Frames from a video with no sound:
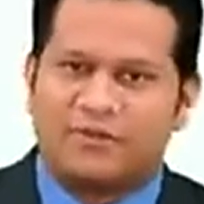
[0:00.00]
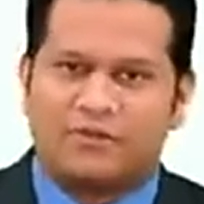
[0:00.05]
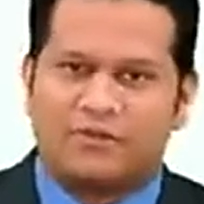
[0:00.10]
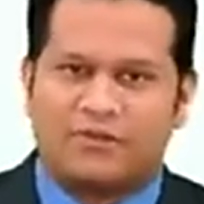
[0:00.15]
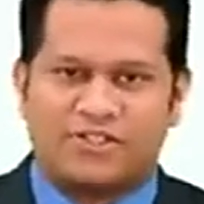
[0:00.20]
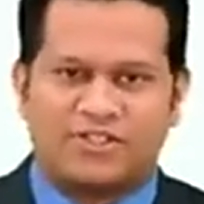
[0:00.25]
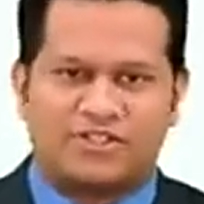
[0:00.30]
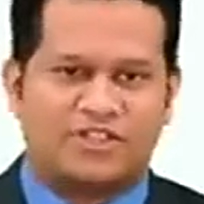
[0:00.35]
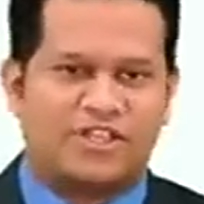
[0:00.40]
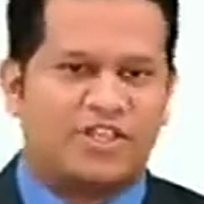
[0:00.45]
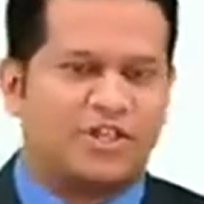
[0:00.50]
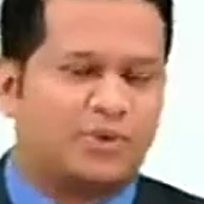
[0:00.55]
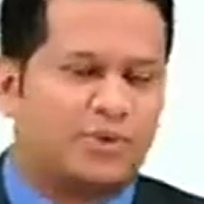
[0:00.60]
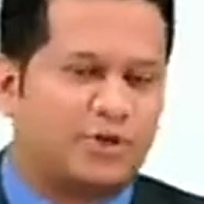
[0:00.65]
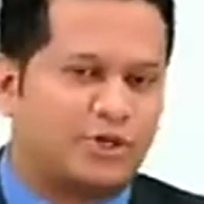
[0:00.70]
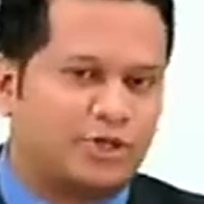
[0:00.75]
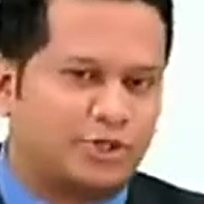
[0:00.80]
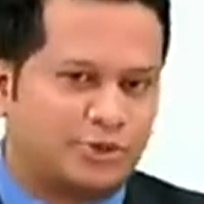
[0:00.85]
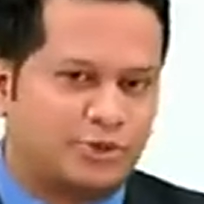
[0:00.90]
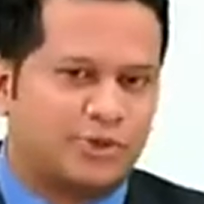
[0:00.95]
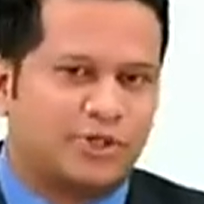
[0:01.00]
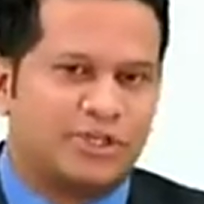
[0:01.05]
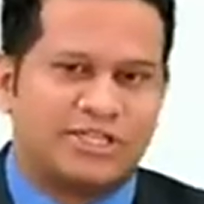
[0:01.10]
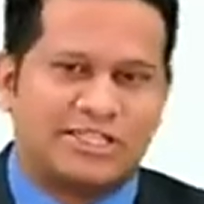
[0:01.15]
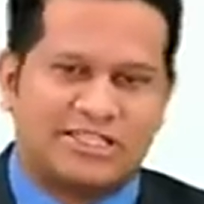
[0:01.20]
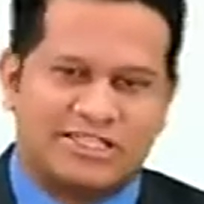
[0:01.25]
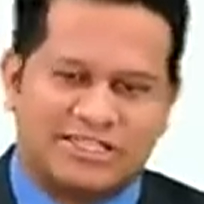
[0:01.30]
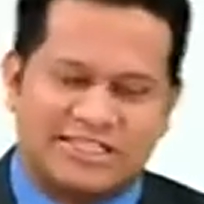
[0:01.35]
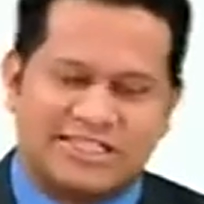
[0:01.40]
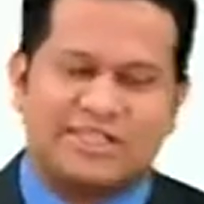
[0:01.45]
which is equal to
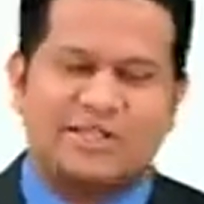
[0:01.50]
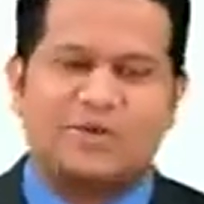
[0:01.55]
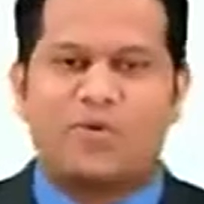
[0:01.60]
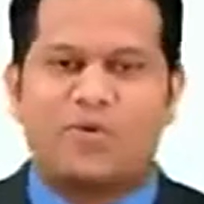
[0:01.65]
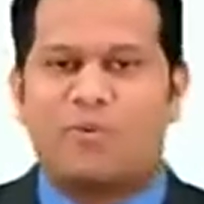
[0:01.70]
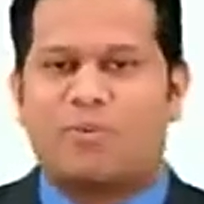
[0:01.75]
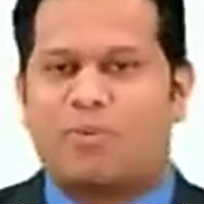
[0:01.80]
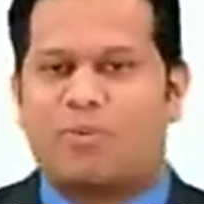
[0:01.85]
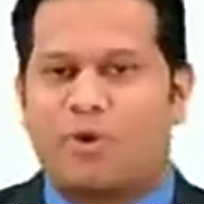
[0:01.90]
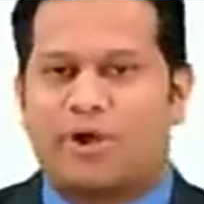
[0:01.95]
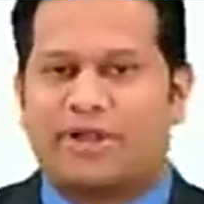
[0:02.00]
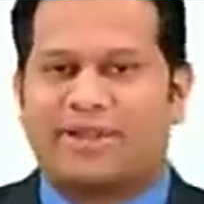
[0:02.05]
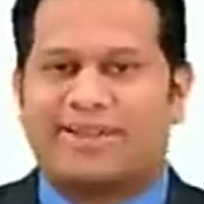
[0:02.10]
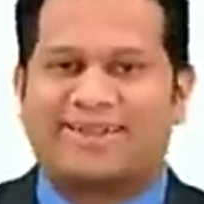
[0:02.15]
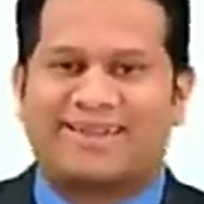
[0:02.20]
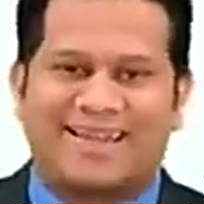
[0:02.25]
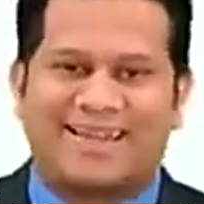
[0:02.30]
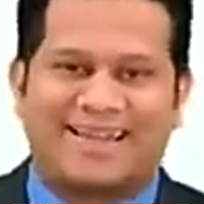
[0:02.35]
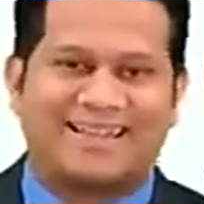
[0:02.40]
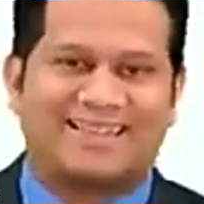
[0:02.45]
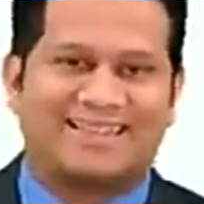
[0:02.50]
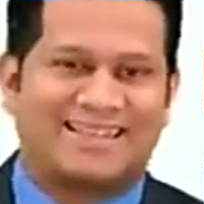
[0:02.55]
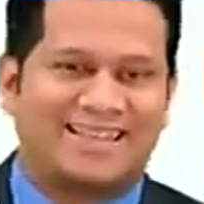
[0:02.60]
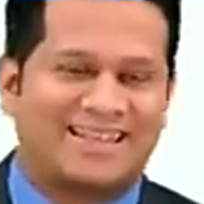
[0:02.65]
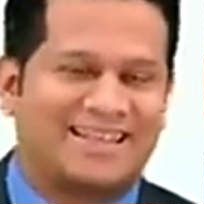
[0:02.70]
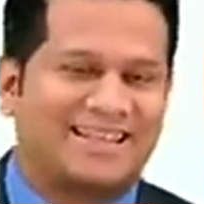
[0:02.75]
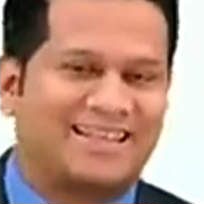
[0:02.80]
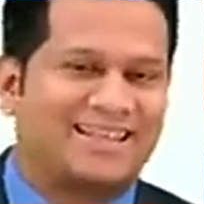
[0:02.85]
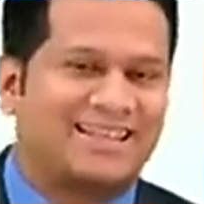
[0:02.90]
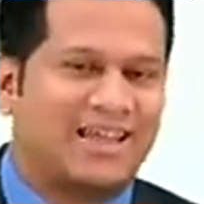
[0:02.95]

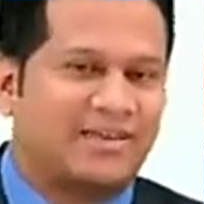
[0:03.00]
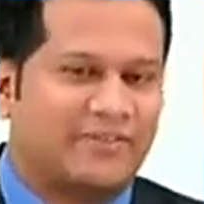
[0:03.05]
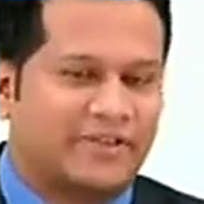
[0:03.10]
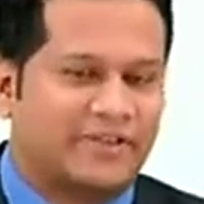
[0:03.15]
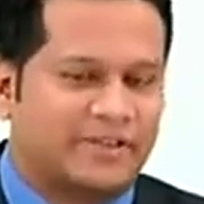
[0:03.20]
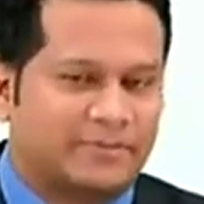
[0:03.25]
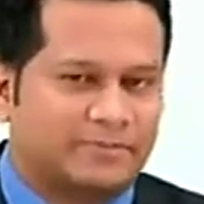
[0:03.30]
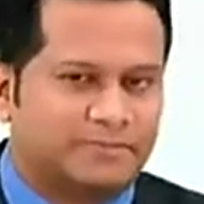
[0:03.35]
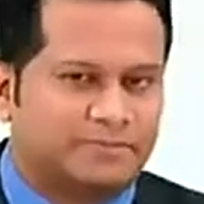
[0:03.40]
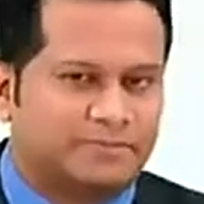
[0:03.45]
0.93 Kelvin.